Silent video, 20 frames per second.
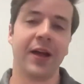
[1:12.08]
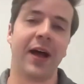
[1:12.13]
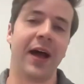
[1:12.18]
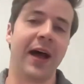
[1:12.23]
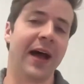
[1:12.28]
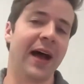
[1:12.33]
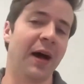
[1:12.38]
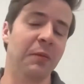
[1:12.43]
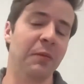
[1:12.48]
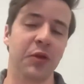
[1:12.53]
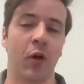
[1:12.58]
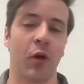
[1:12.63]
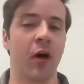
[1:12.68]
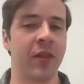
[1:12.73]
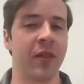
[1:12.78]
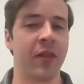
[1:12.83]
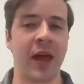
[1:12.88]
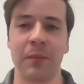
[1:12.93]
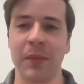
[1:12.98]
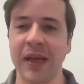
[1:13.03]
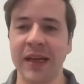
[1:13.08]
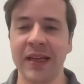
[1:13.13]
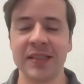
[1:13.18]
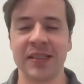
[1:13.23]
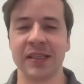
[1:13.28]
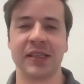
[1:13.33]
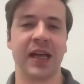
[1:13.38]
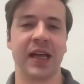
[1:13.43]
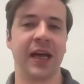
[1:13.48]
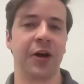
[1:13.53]
Uh, so all that means
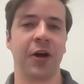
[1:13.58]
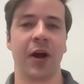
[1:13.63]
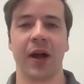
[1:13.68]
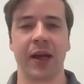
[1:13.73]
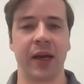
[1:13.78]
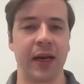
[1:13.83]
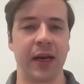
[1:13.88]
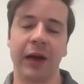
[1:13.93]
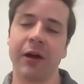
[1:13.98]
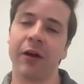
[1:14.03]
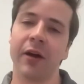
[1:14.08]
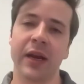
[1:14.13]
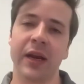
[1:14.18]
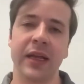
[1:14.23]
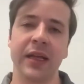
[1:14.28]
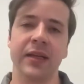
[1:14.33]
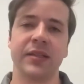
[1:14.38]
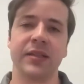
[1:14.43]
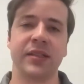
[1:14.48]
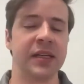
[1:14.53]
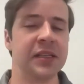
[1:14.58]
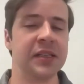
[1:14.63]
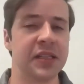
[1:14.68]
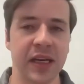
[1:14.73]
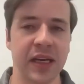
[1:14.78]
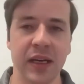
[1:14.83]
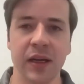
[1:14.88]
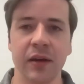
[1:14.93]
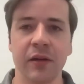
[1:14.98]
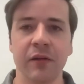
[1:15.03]
is that you're not going to hear any
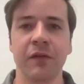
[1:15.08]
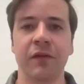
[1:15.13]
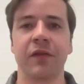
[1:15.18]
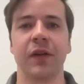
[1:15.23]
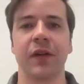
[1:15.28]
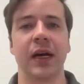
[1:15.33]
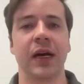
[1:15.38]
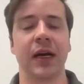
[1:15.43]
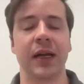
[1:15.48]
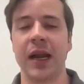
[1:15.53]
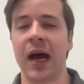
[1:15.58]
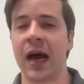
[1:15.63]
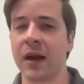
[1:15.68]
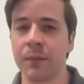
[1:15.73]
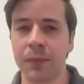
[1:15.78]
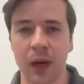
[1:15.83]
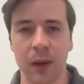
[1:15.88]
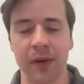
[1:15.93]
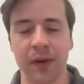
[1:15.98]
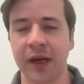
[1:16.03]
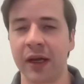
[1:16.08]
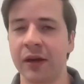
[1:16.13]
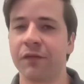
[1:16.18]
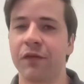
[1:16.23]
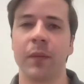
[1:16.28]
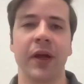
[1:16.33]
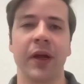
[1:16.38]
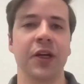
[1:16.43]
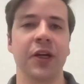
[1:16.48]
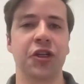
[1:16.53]
sensitive, uh, non-public
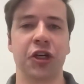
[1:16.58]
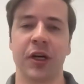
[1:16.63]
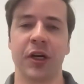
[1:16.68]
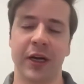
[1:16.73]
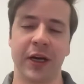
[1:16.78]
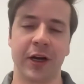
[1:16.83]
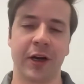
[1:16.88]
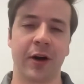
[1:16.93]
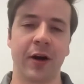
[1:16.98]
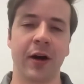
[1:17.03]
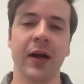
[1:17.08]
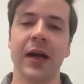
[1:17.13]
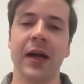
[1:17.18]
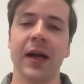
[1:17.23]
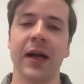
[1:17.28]
information here.